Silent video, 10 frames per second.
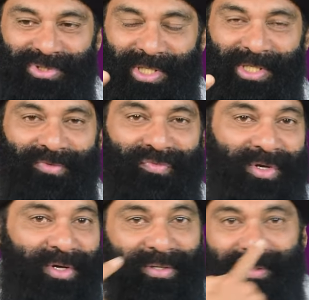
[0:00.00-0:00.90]
Take your
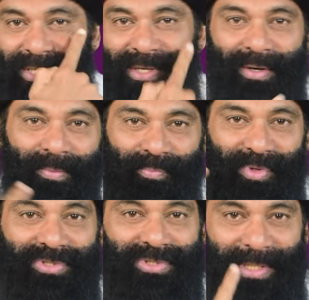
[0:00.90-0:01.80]
finger,
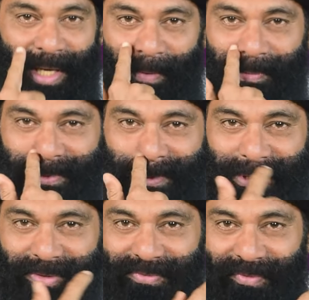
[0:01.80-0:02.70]
press the gums
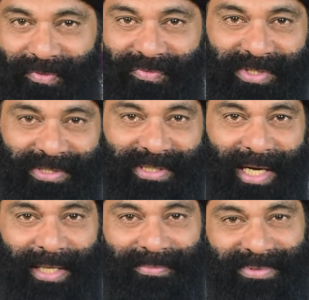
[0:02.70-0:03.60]
for 15
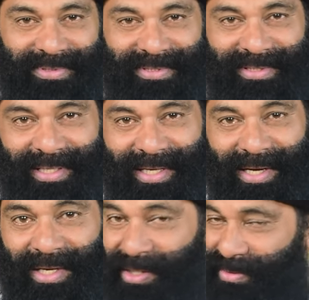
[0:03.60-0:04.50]
times.
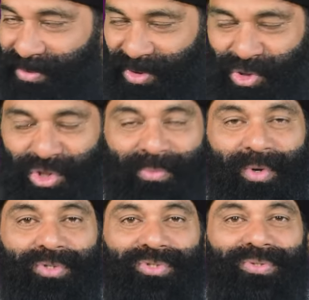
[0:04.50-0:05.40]
Rinse your
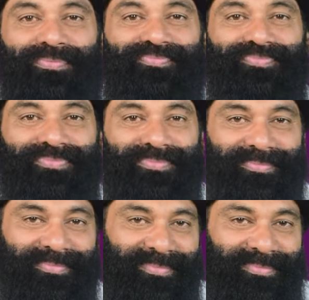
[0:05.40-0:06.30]
mouth
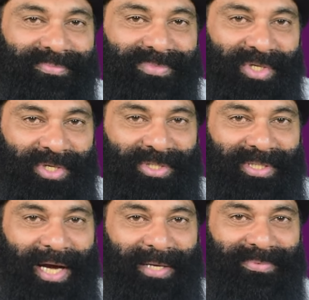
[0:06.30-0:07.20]
30
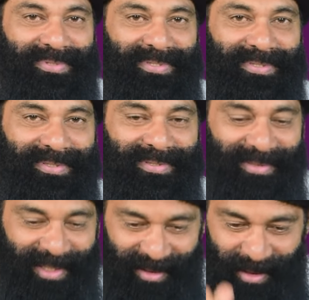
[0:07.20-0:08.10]
times.
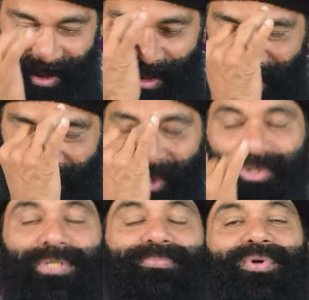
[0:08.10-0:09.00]
Then
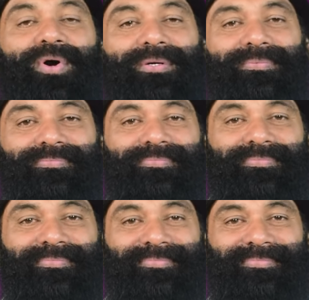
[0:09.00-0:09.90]
nostril blow out.
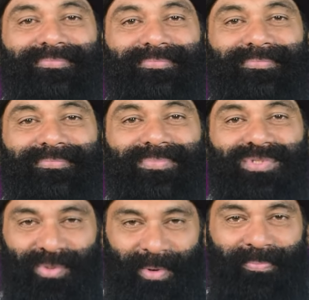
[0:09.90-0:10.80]

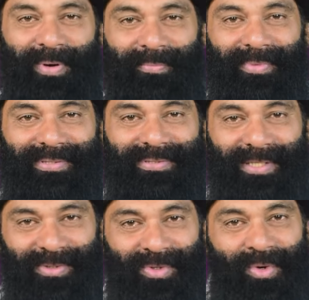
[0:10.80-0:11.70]
Stomach pumpings,
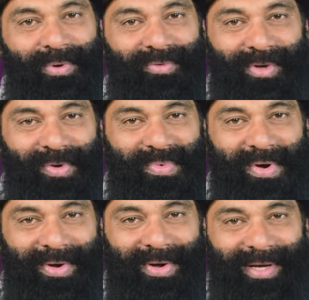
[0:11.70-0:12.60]
anuloma viloma.